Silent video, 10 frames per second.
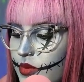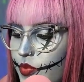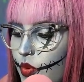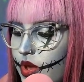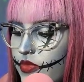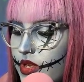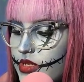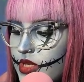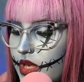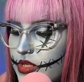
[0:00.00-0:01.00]
some point, they
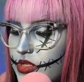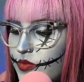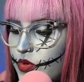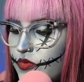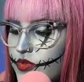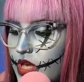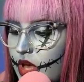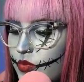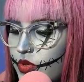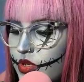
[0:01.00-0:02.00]
decided to move to
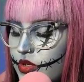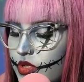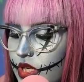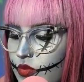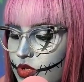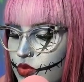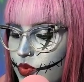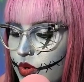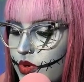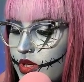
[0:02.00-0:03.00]
Albuquerque, which
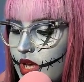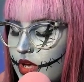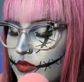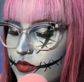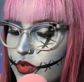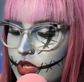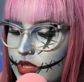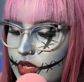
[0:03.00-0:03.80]
we were in California